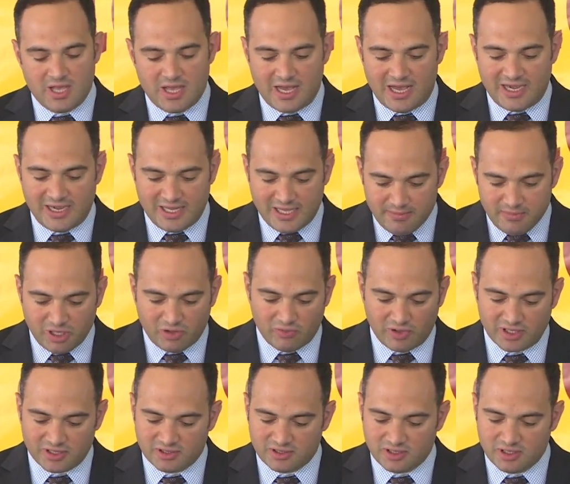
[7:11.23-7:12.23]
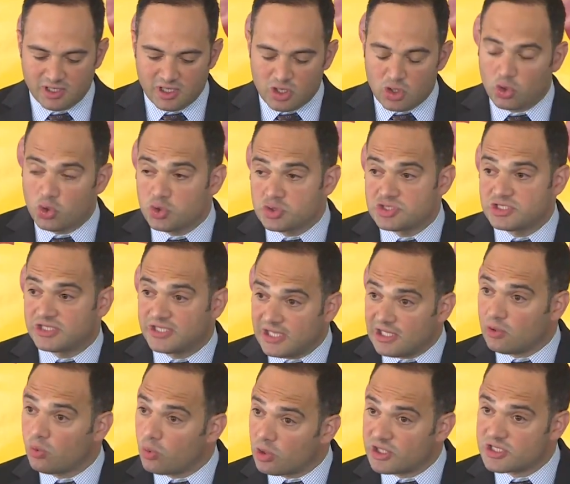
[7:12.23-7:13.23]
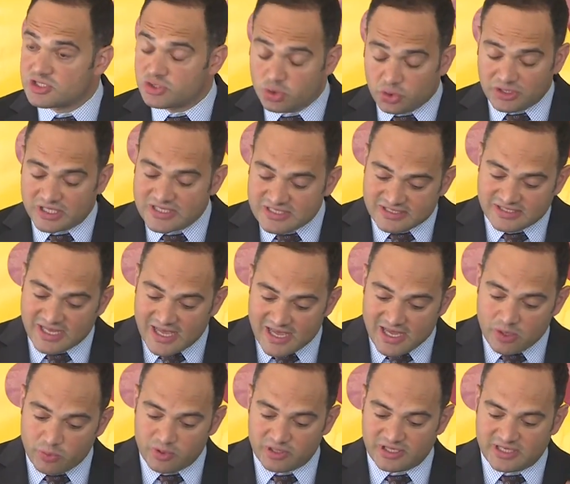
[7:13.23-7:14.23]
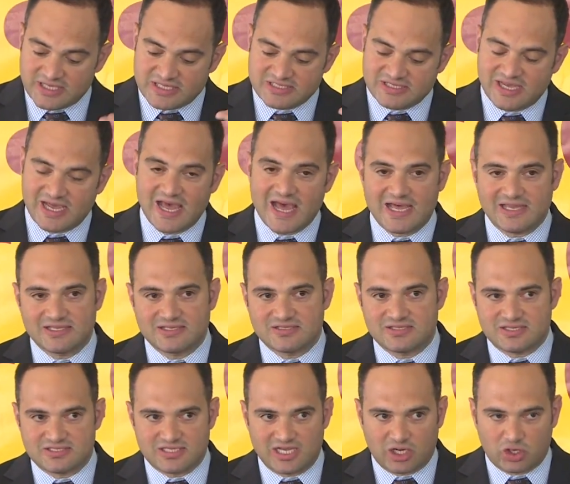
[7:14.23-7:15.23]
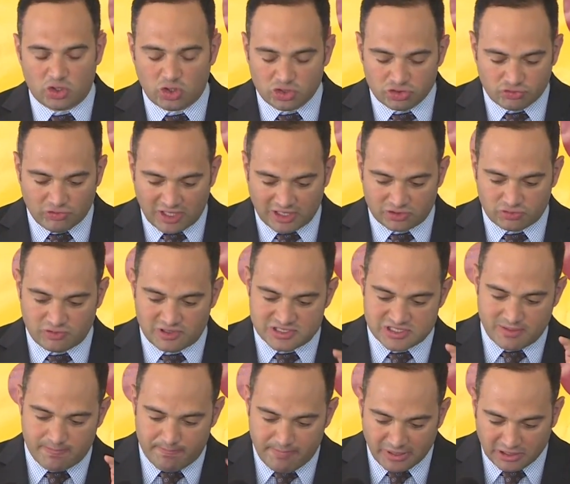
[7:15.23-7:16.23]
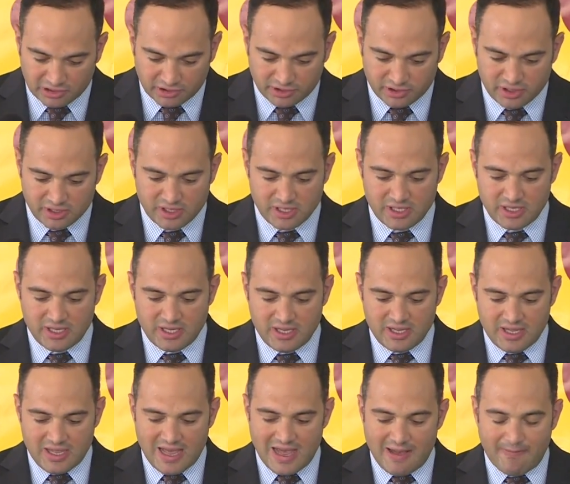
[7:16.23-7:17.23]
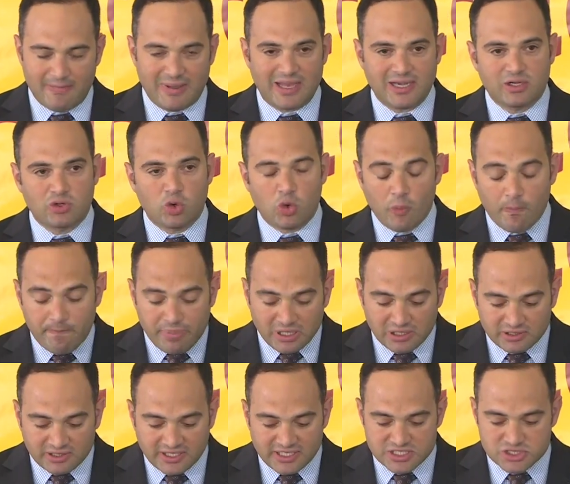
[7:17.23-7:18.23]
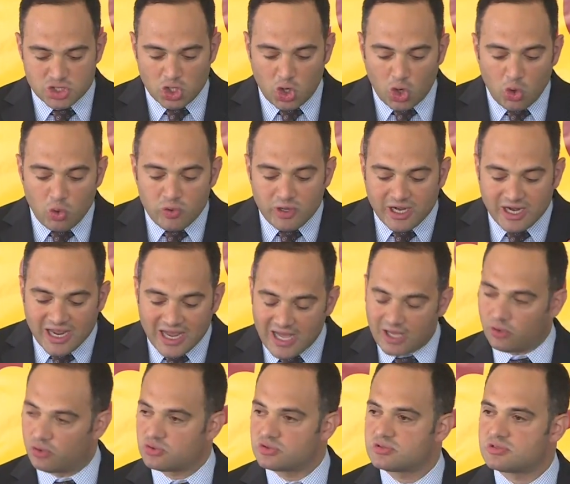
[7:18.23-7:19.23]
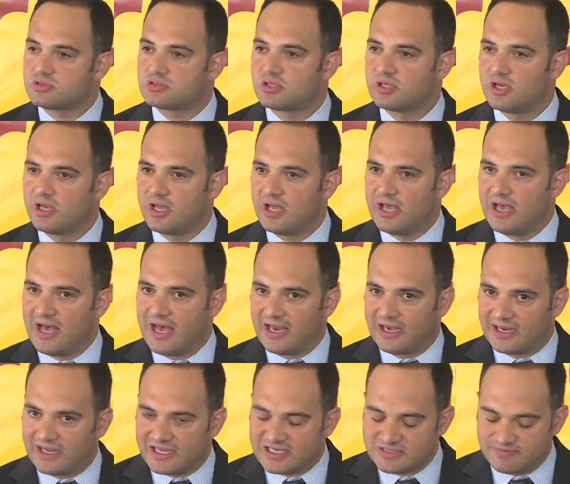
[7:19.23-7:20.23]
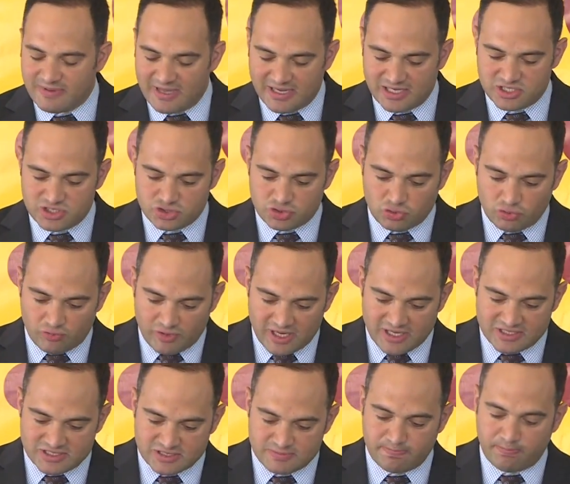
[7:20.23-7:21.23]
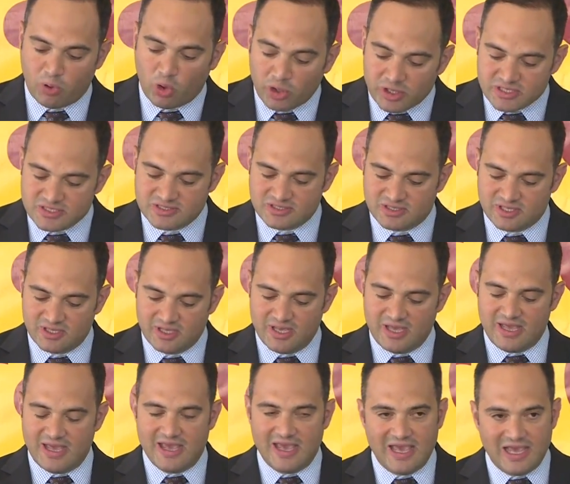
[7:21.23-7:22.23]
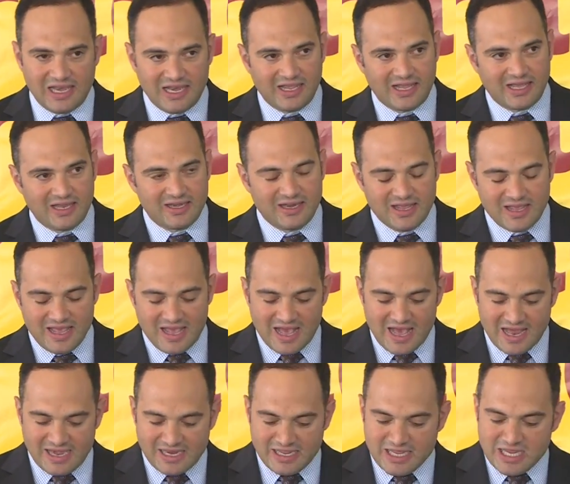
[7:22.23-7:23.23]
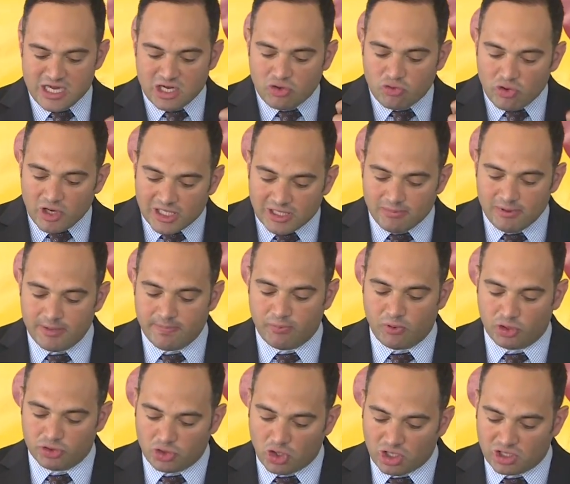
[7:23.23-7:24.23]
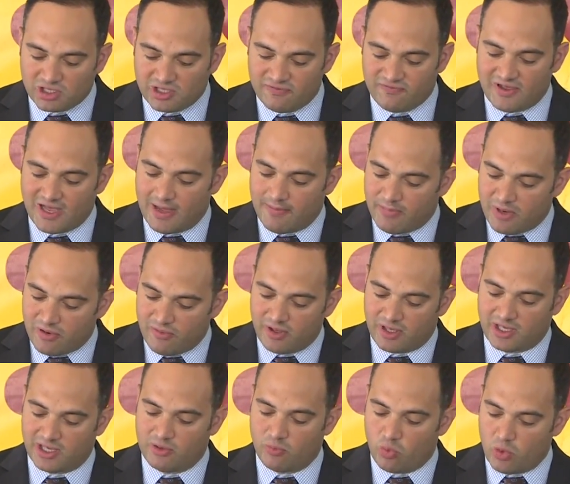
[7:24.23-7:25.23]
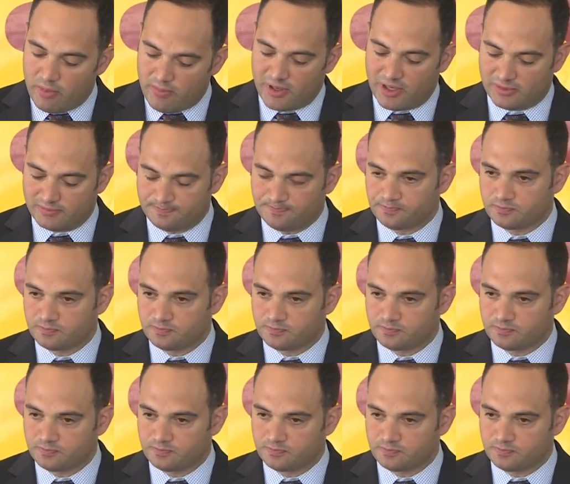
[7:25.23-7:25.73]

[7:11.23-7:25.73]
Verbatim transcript: An immigrant who still works to this day with his hands as a contractor, as a builder, a man who built his own house and has managed to raise poised, elegant, and incredibly productive American women